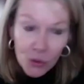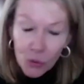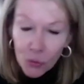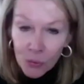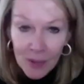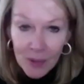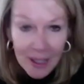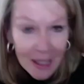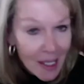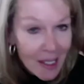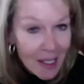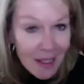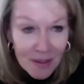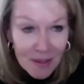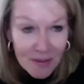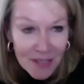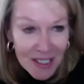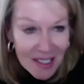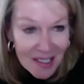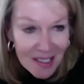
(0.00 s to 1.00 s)

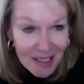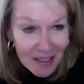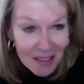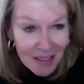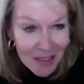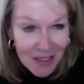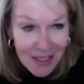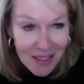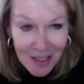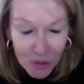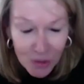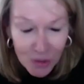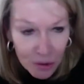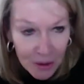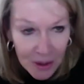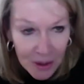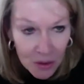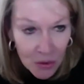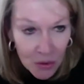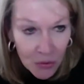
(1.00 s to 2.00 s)
creative skills and
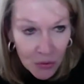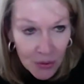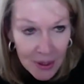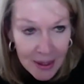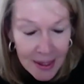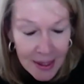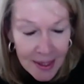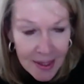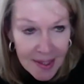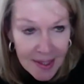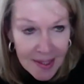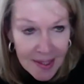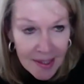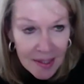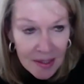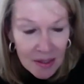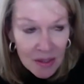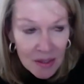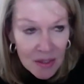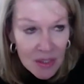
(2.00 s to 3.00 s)
critical thinking
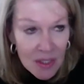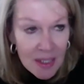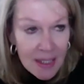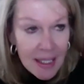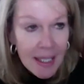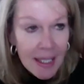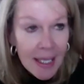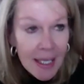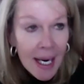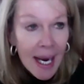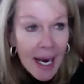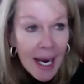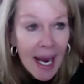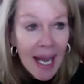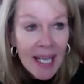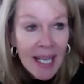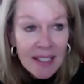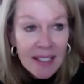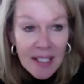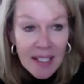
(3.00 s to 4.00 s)
skills,
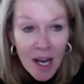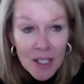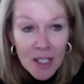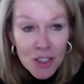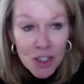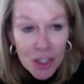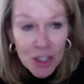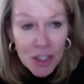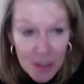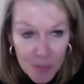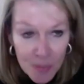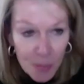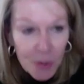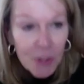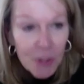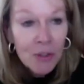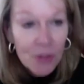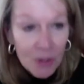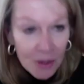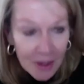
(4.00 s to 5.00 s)
and not just
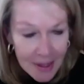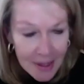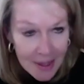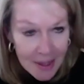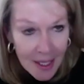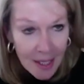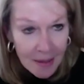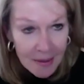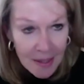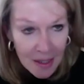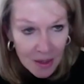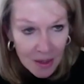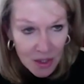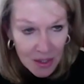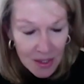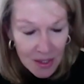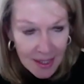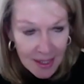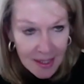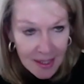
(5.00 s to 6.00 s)
purely technical
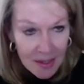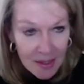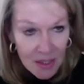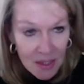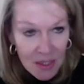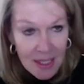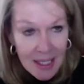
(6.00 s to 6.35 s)
skills.